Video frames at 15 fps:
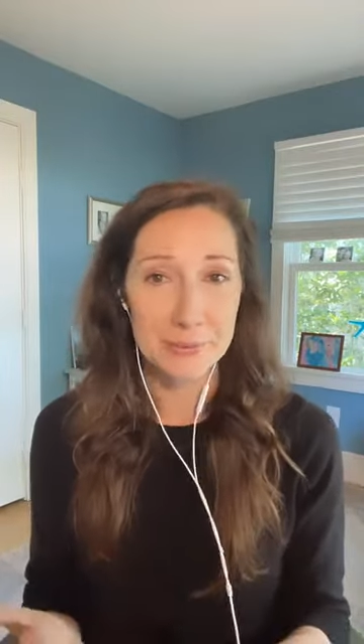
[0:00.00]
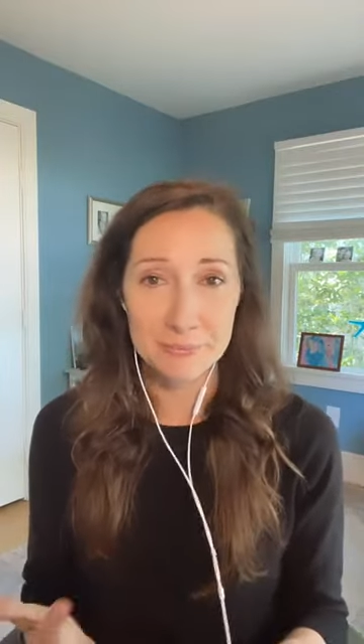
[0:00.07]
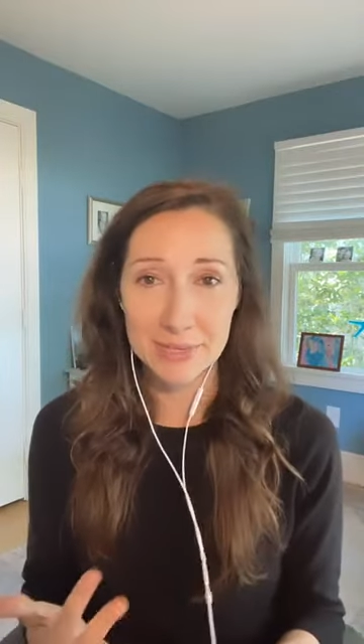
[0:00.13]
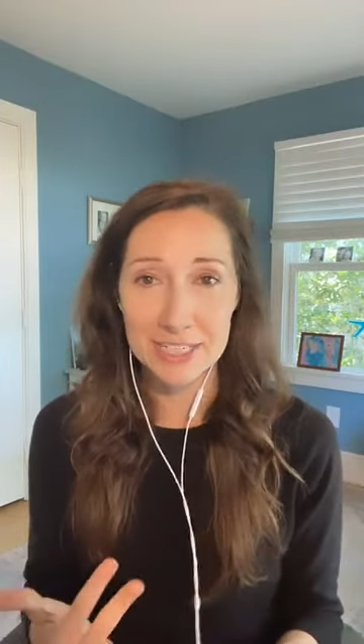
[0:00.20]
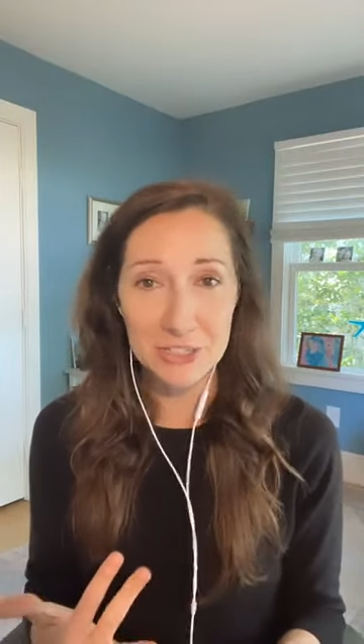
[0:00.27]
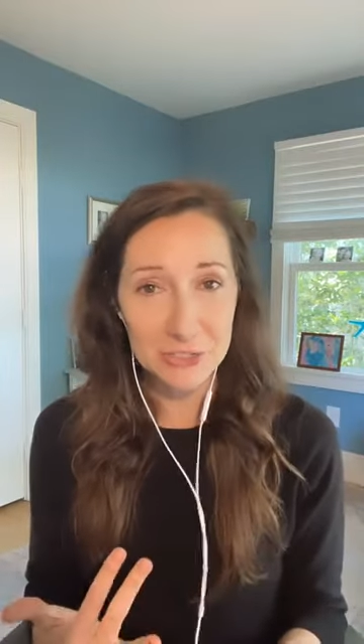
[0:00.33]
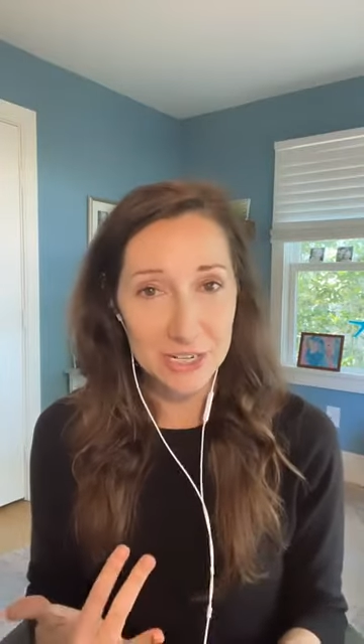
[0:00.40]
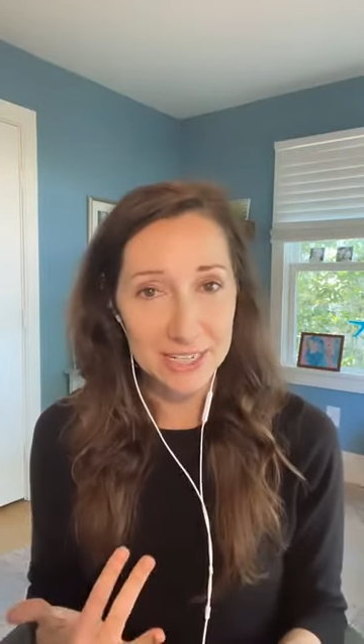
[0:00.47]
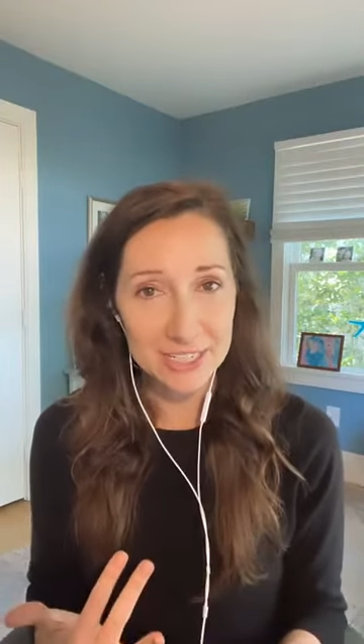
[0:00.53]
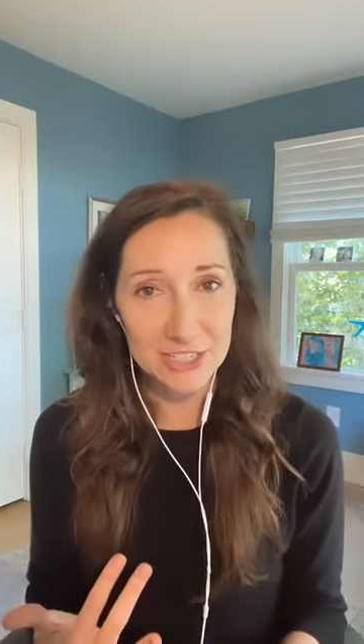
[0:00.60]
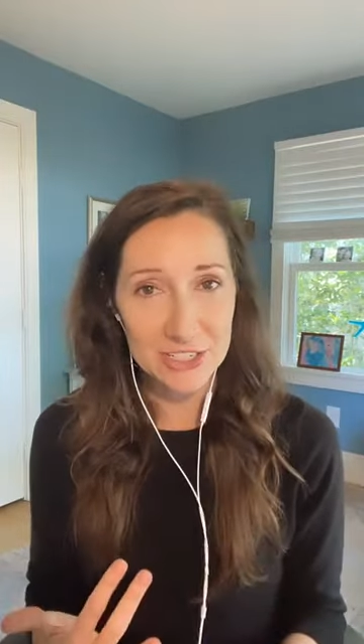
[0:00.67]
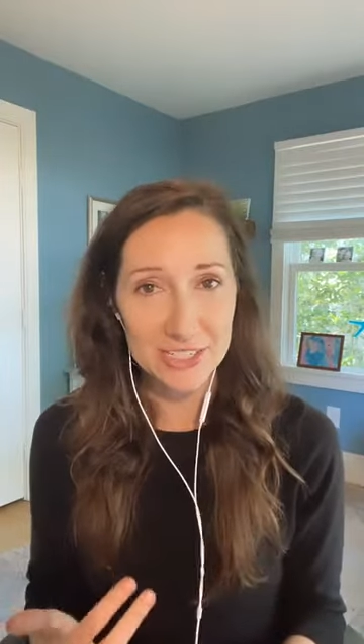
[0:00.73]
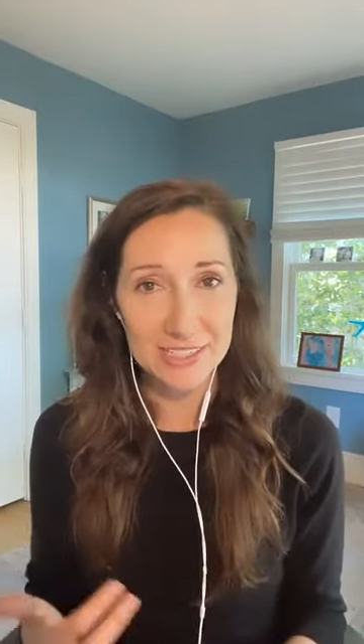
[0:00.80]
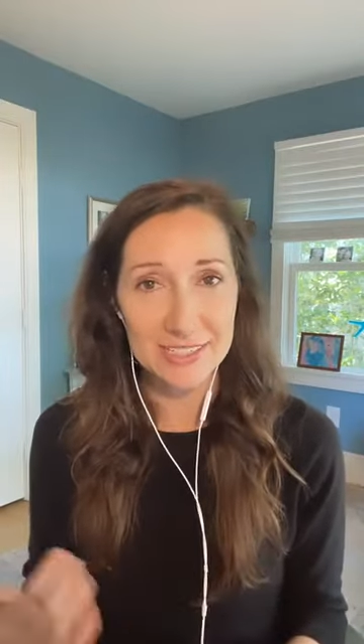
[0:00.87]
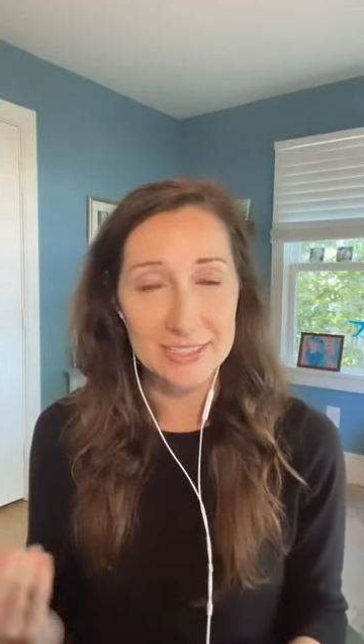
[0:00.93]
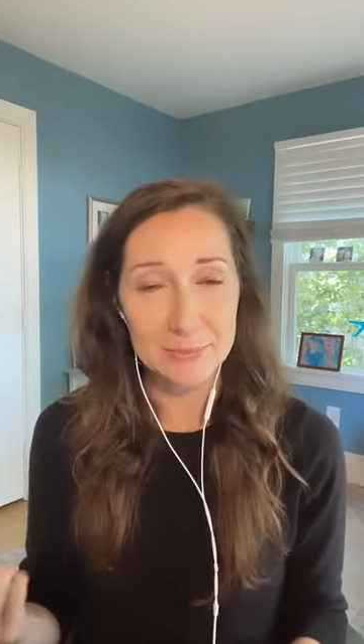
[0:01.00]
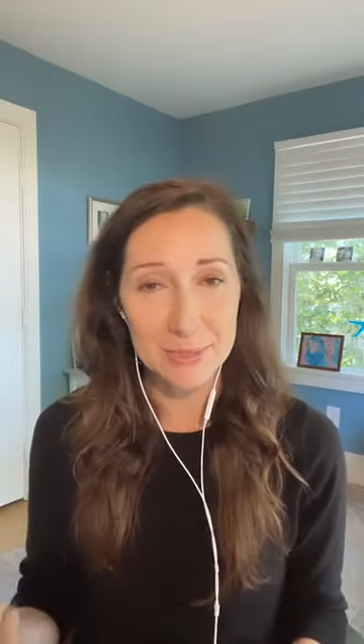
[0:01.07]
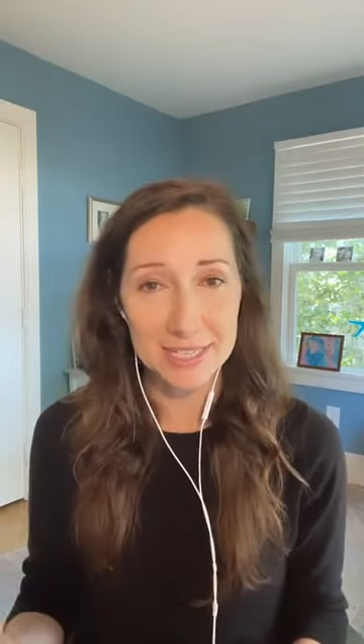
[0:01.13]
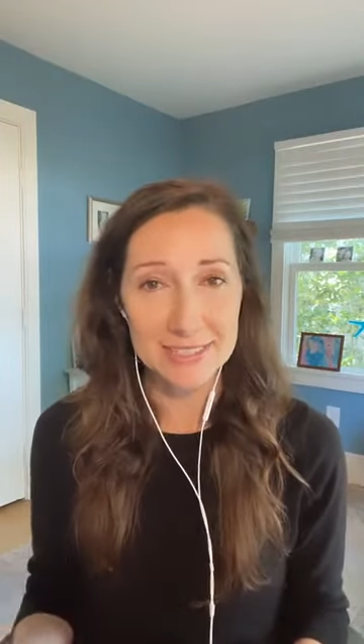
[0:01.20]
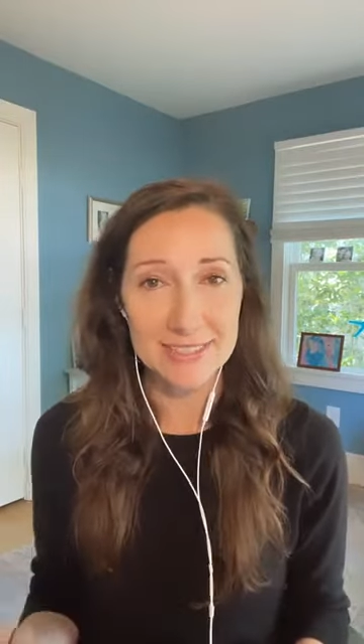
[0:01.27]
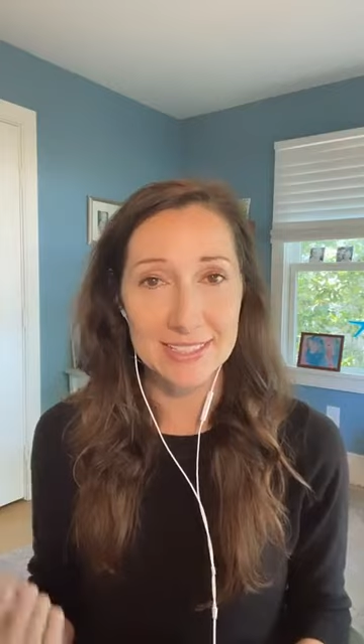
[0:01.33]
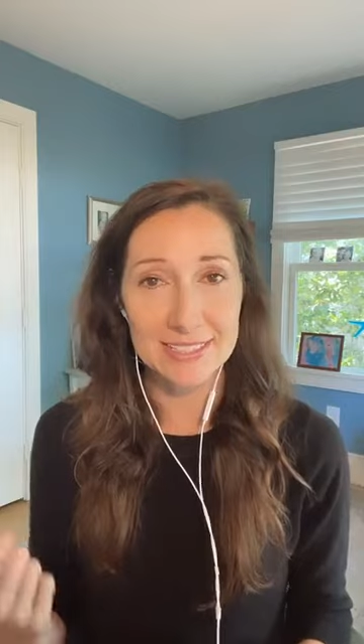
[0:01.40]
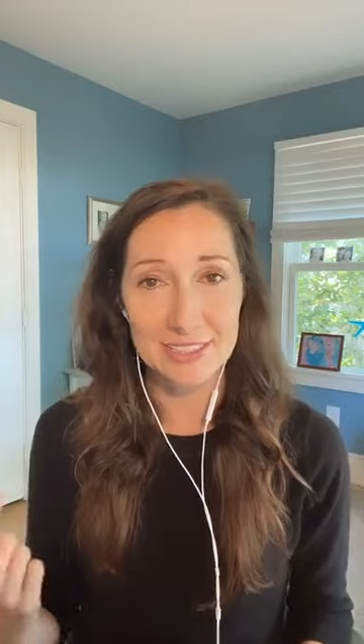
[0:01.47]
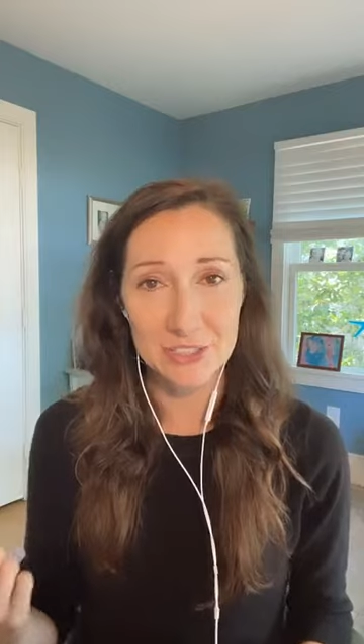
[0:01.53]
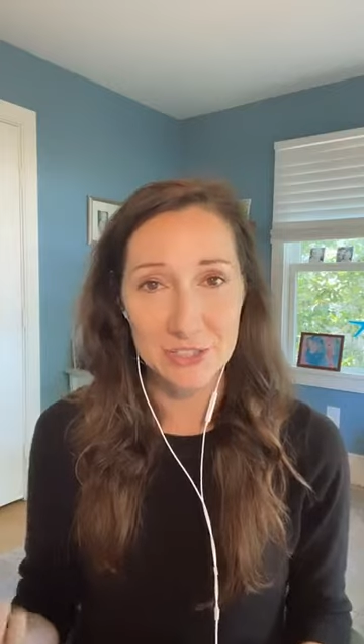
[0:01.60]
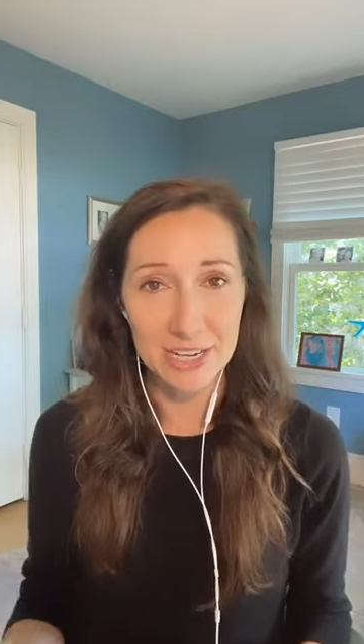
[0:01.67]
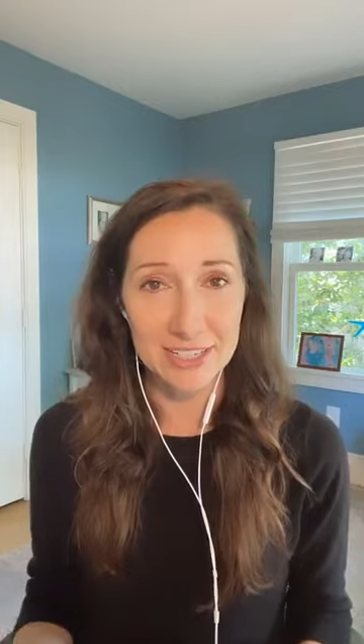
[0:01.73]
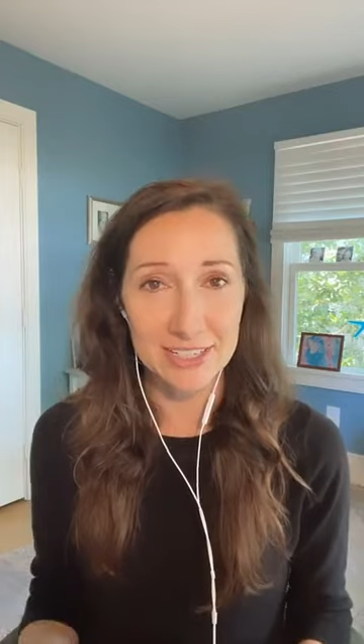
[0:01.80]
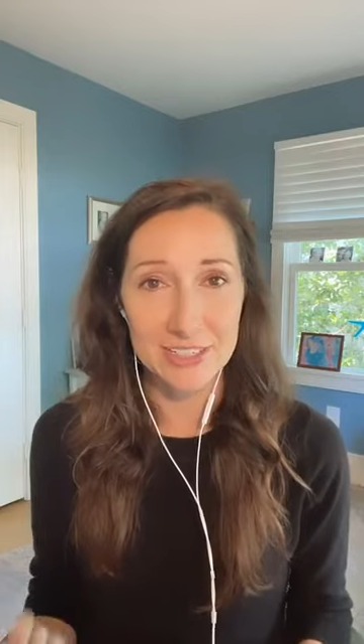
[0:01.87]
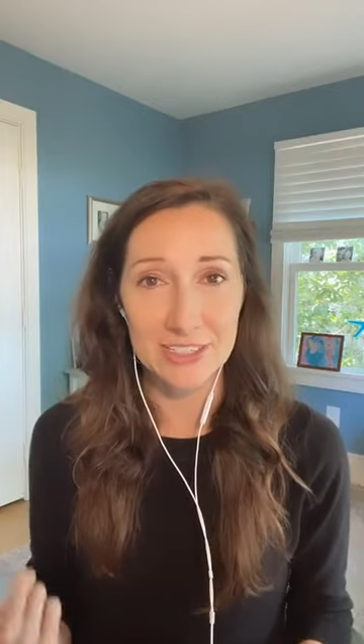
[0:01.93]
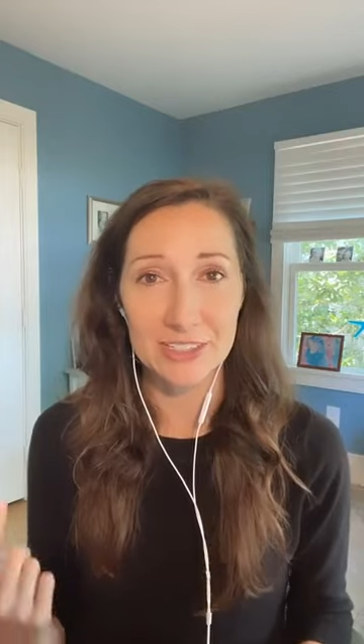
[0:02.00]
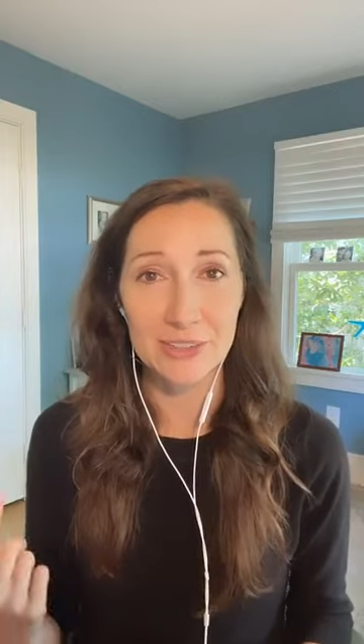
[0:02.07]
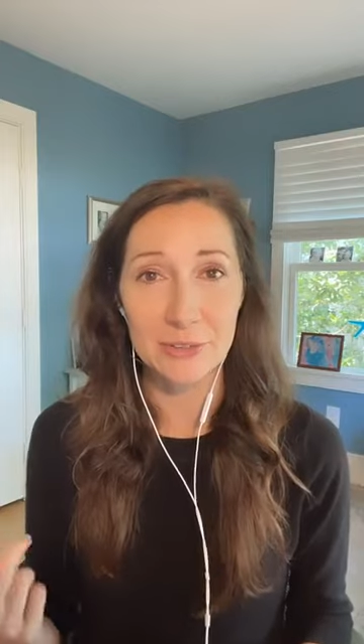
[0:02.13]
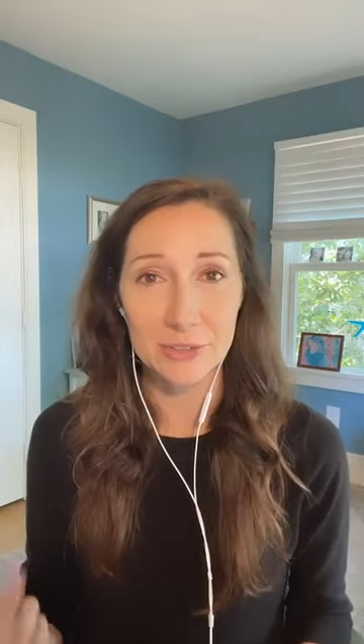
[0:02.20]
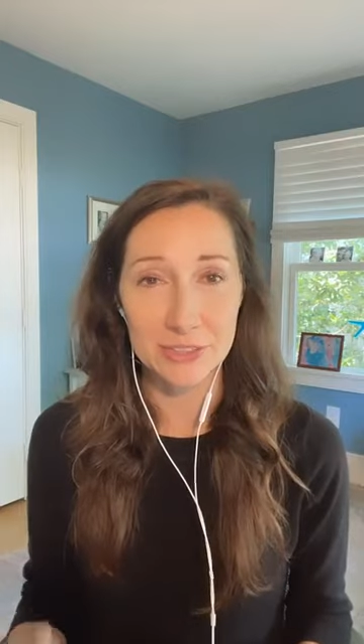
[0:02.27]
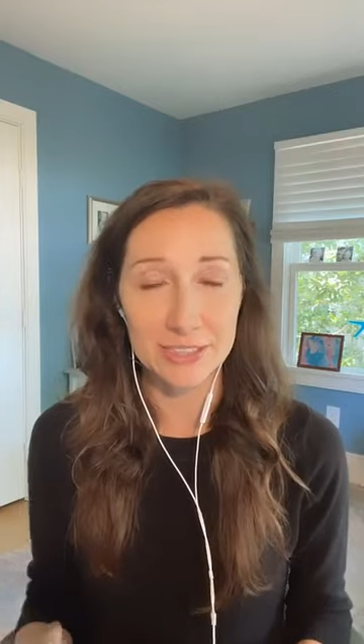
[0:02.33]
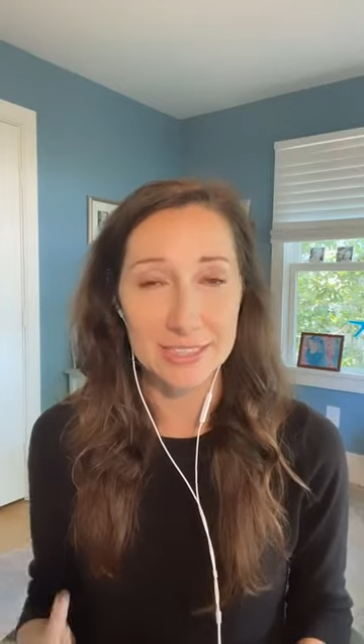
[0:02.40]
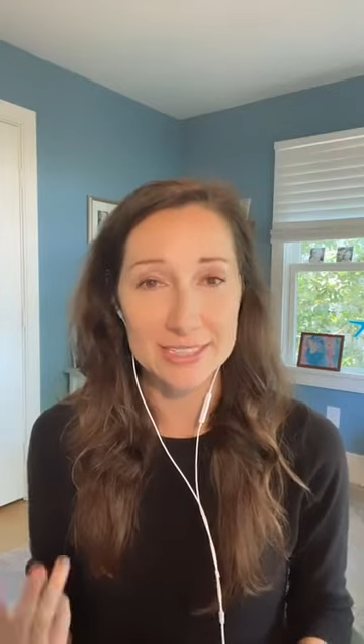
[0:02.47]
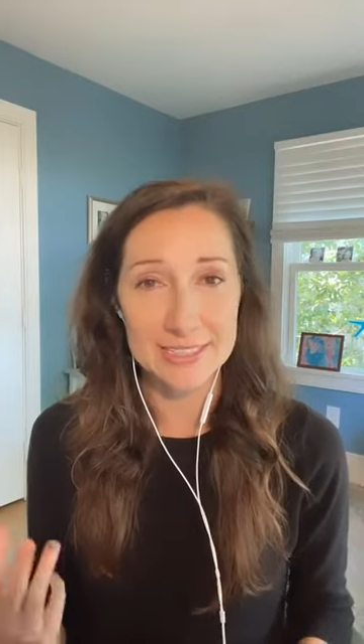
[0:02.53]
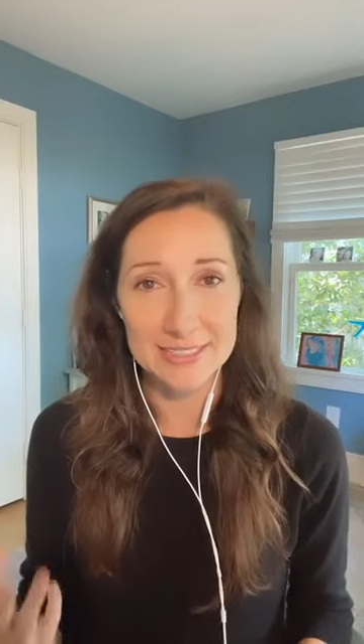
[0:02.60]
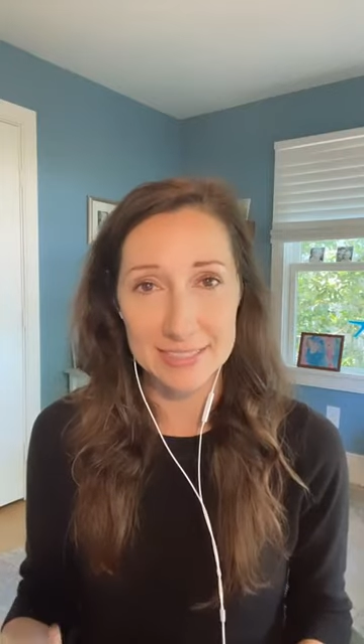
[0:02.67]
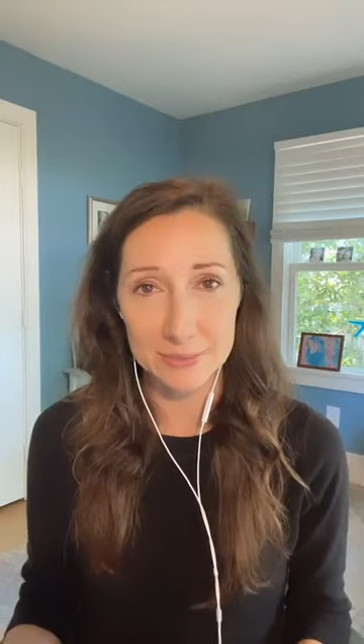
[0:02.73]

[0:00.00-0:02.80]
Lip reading: my strategy is mindset, strategy, organize,